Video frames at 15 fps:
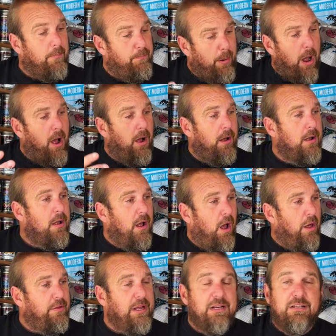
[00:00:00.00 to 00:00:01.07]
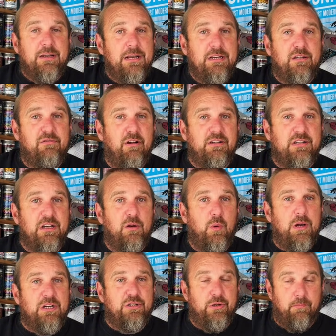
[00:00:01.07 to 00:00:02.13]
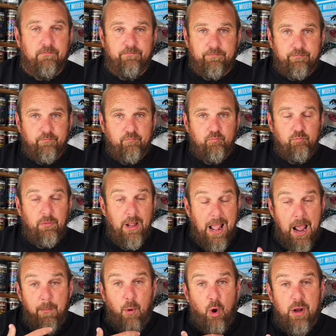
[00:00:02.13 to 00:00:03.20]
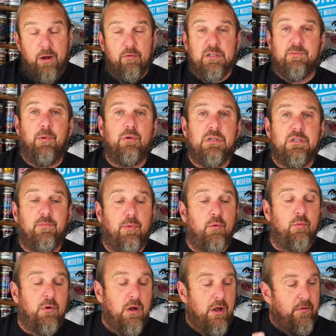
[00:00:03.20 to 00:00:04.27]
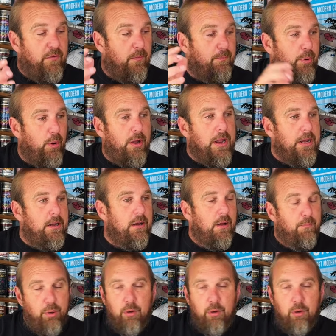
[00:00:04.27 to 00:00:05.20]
But I think it's an interesting question. Am I irresponsible for putting